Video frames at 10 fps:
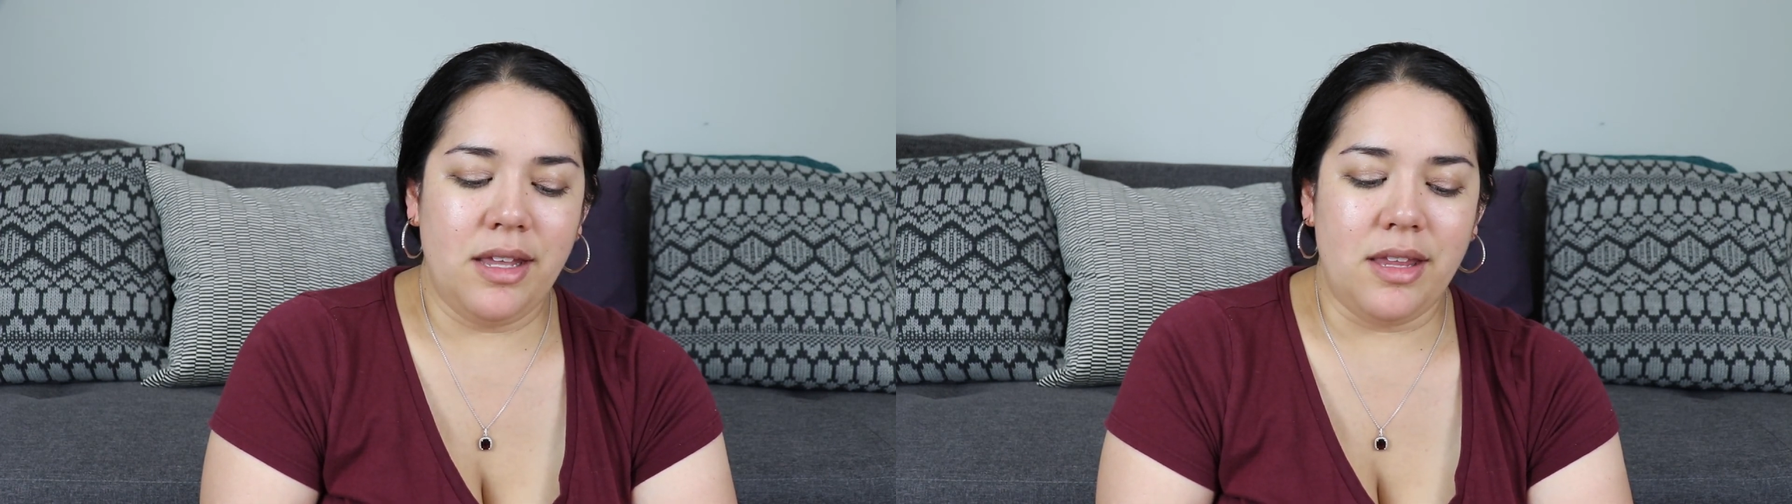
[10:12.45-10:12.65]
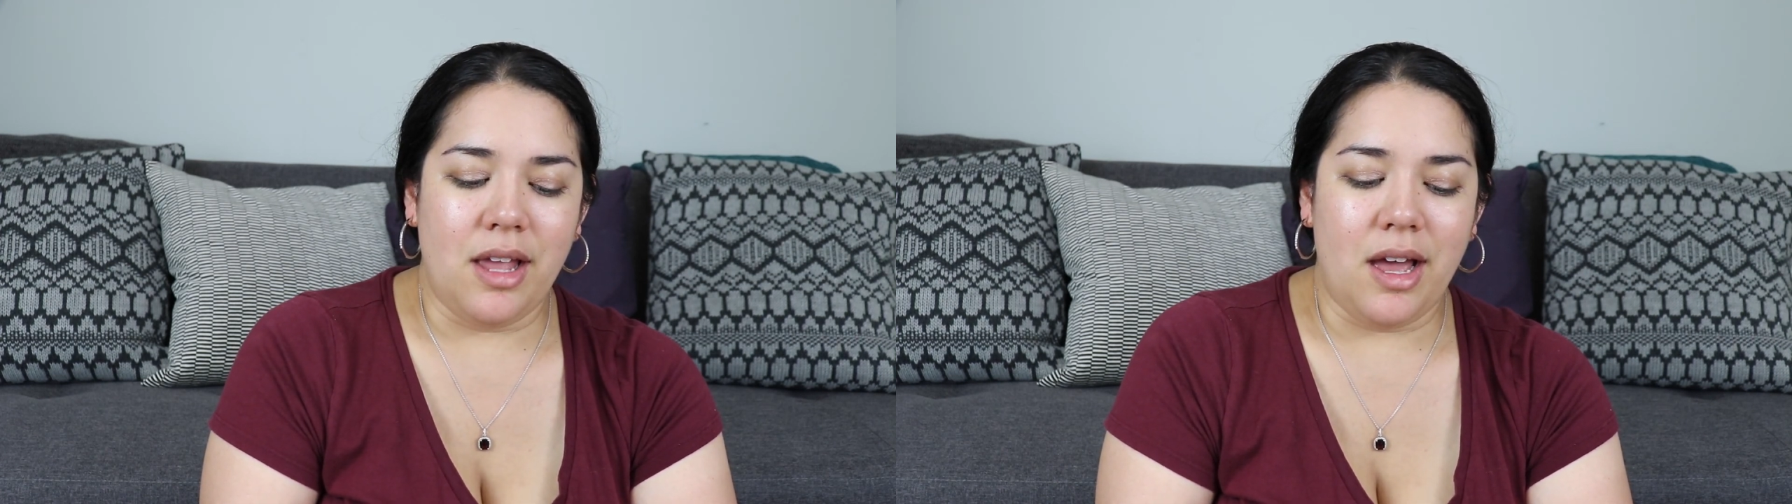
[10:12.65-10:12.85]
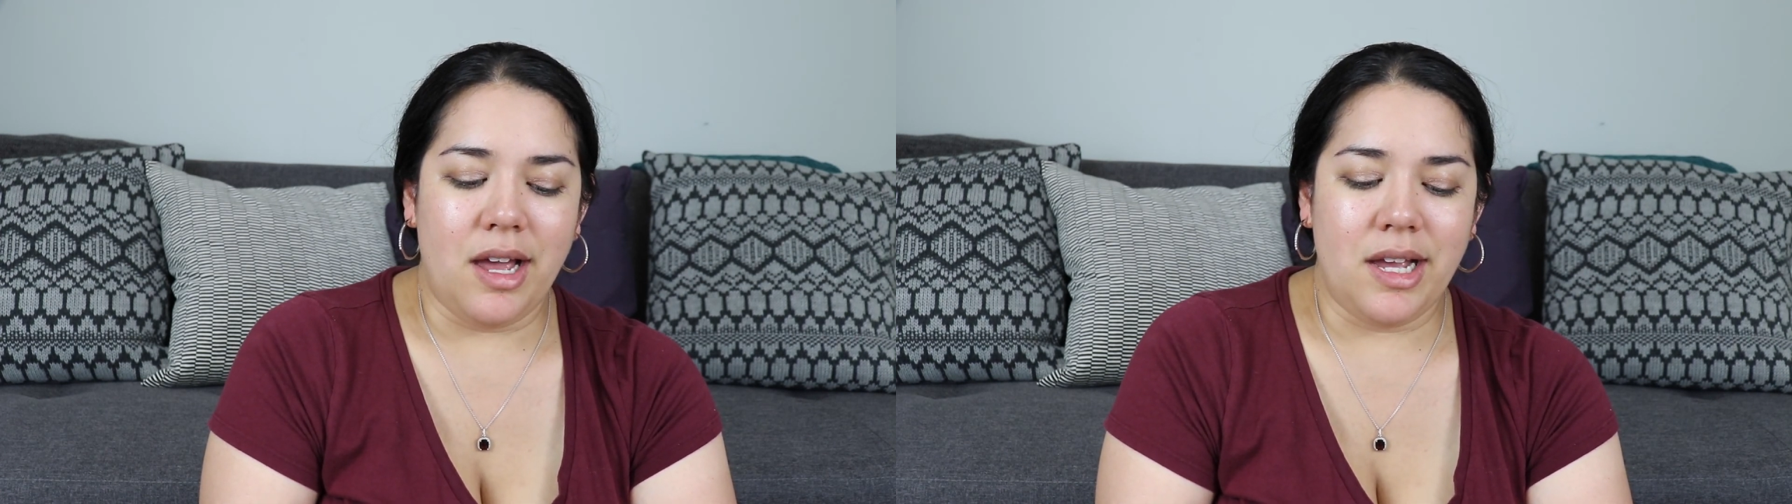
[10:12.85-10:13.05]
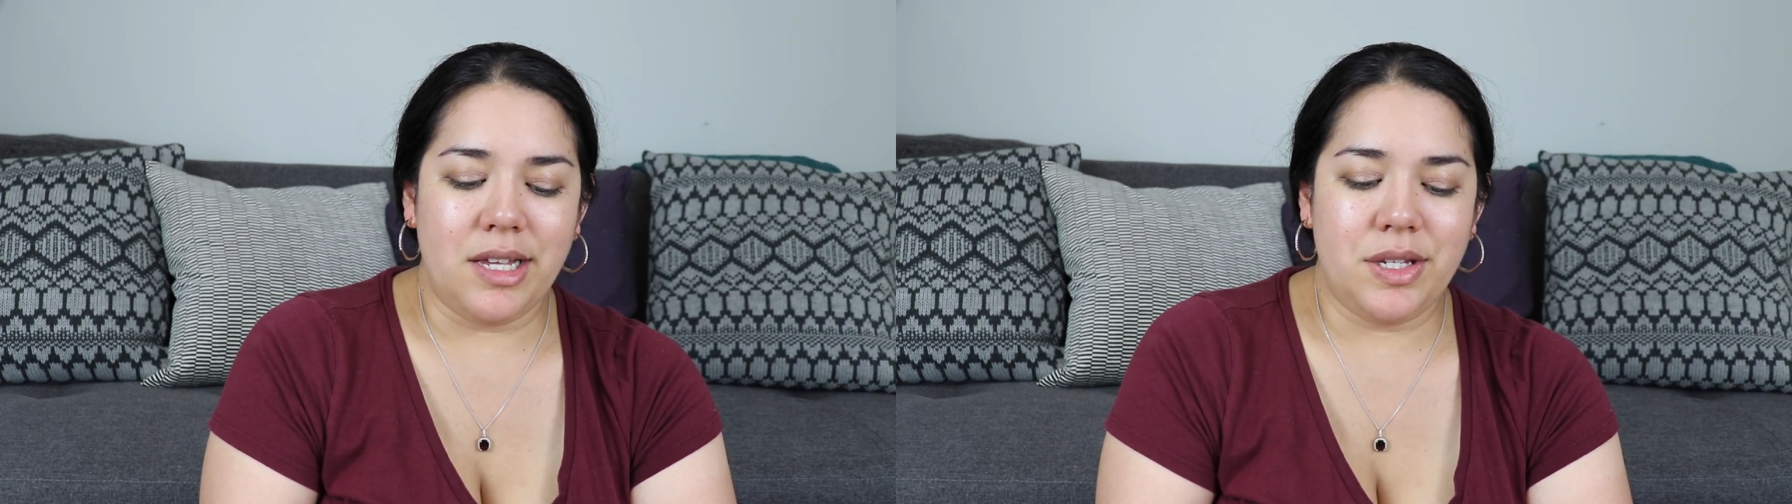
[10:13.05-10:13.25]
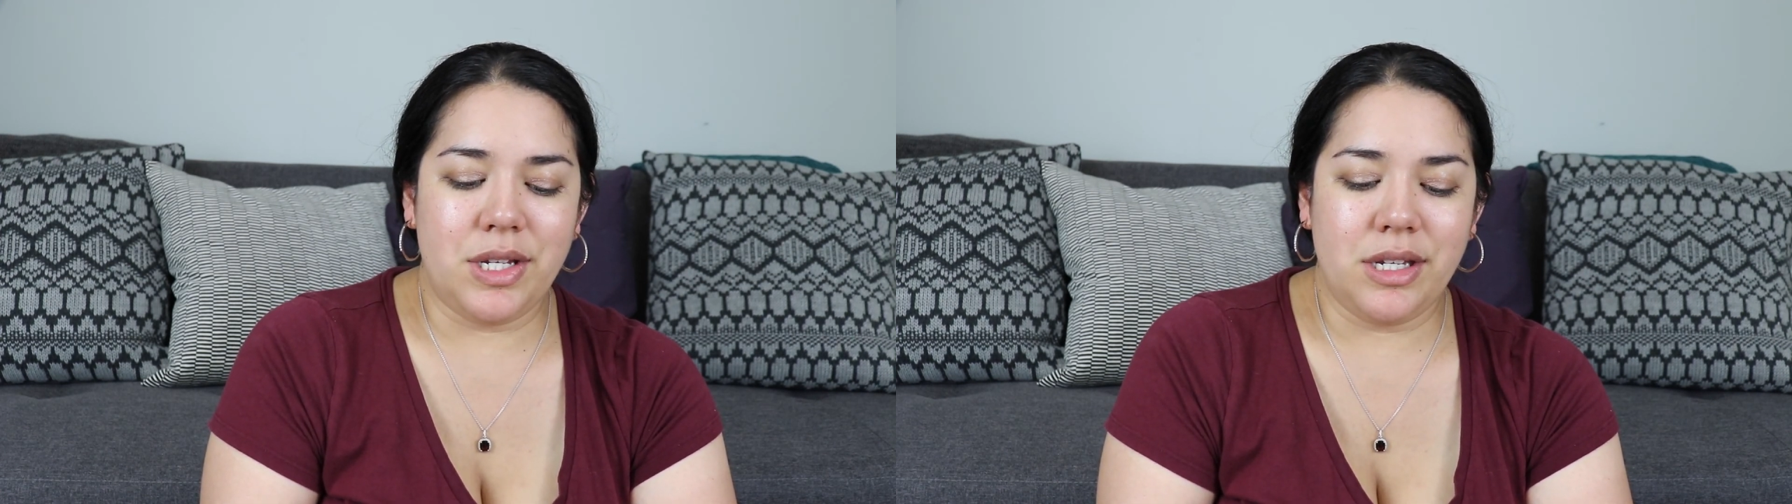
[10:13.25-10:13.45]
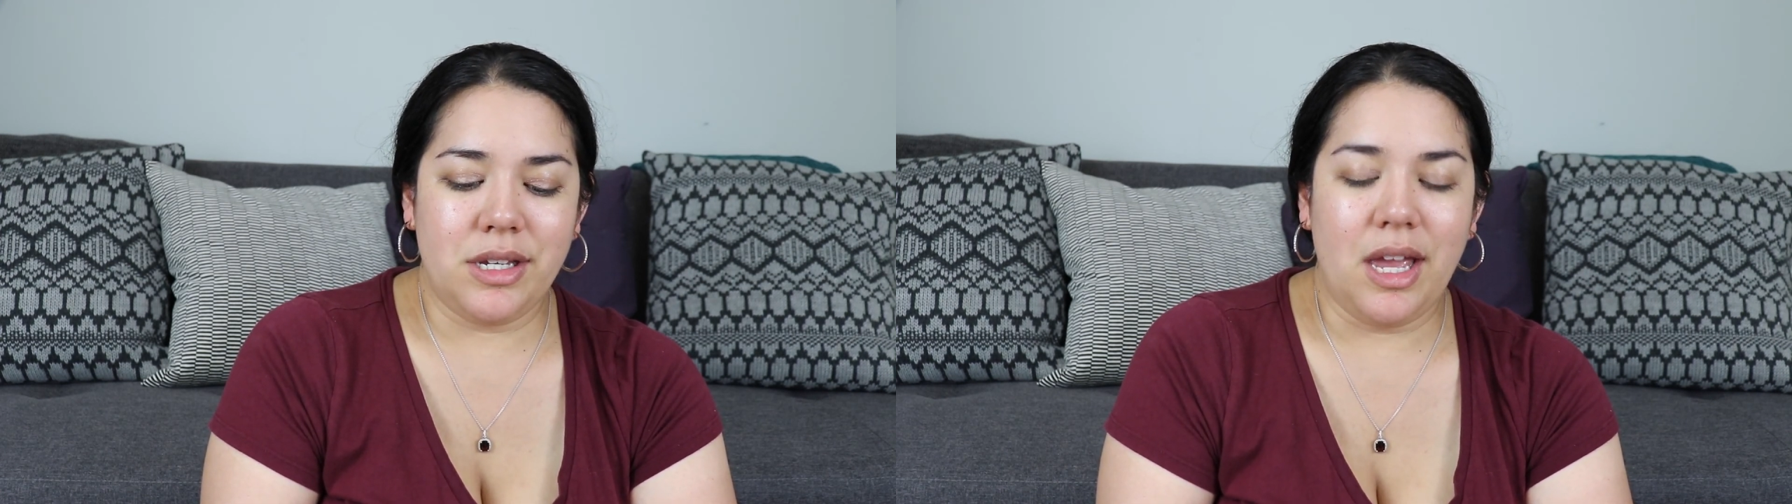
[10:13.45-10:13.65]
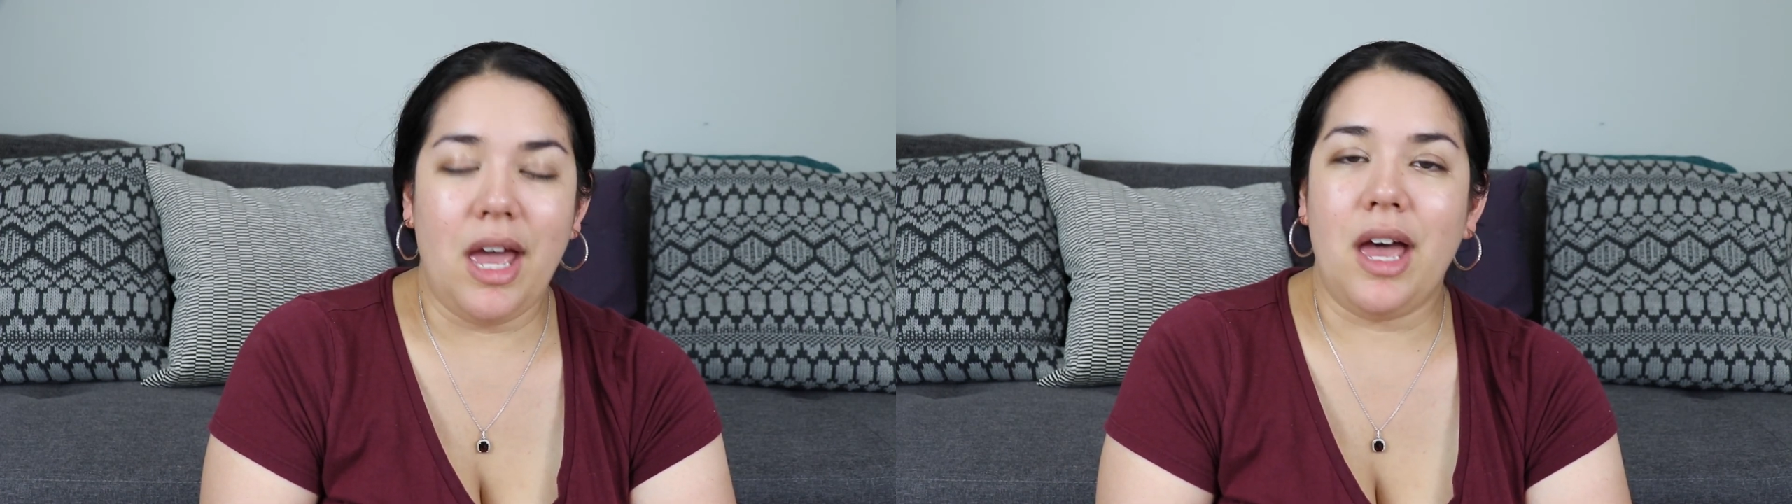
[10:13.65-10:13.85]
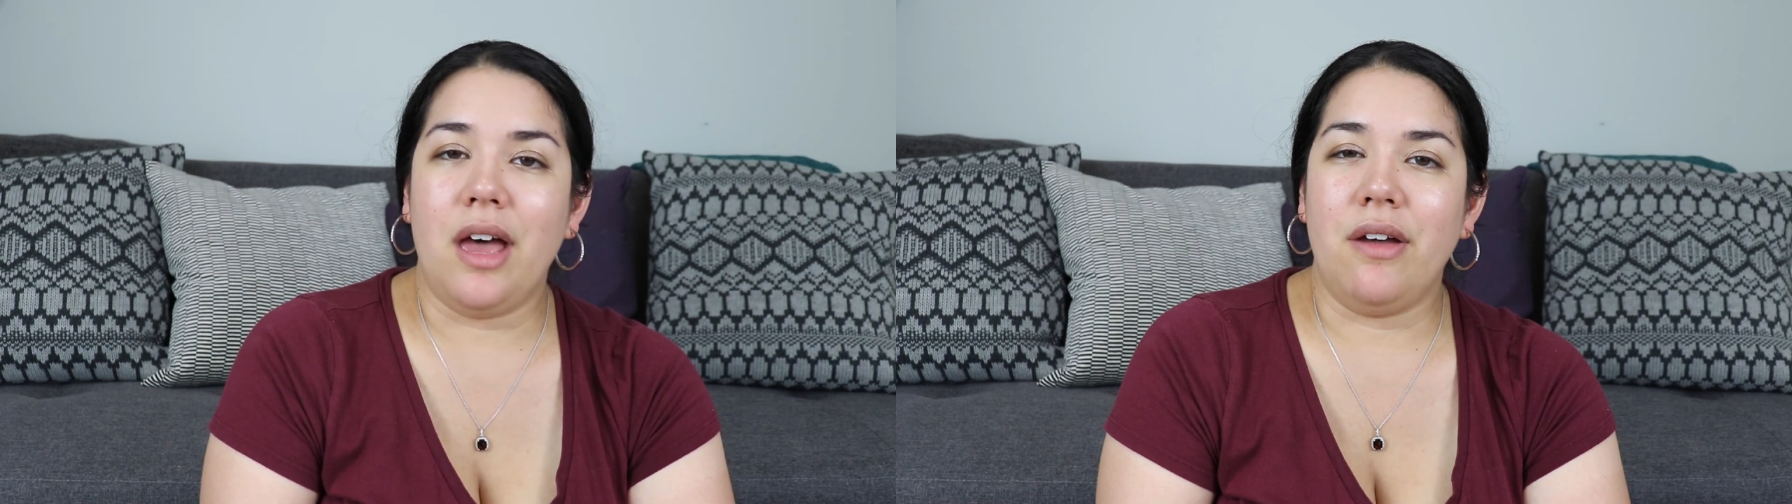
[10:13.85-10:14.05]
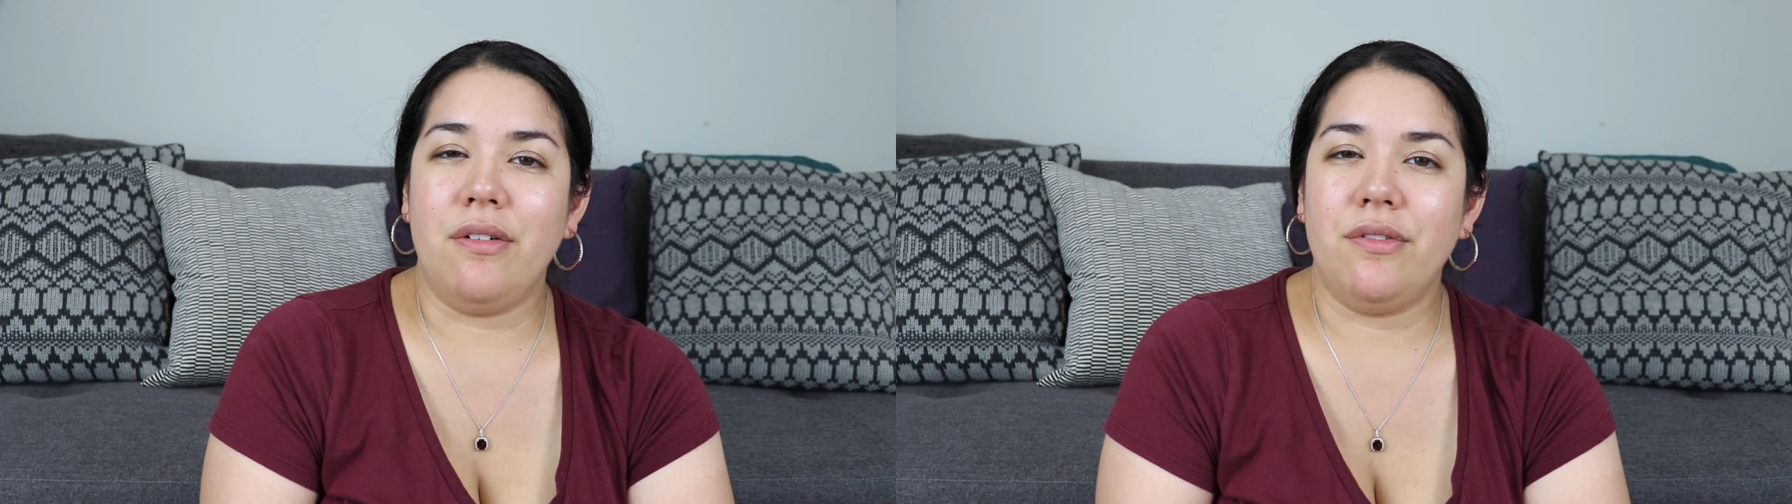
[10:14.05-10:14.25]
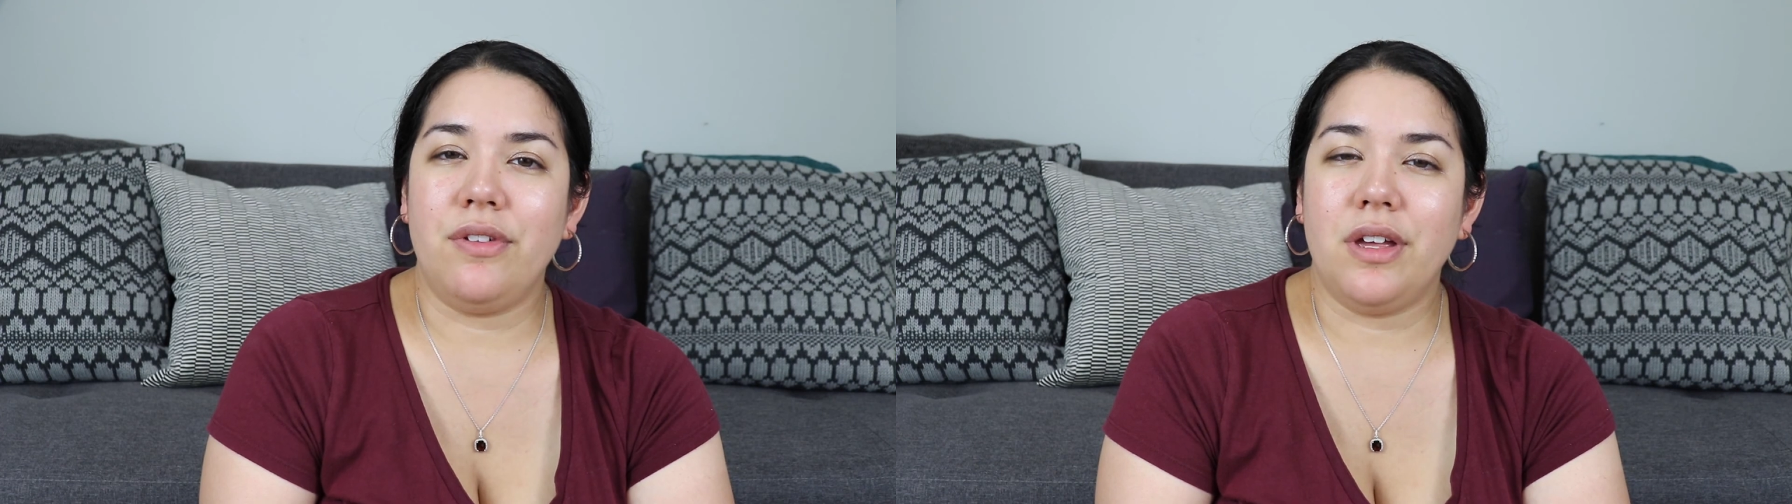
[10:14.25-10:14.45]
not
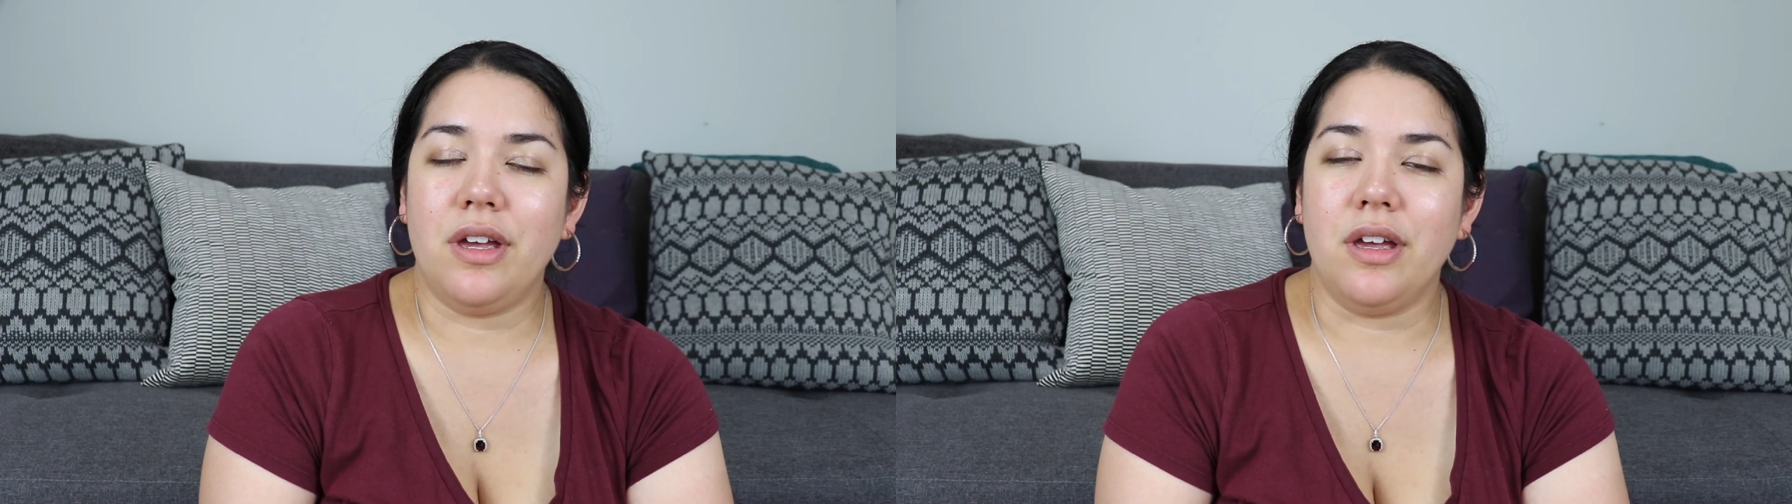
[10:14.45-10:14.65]
have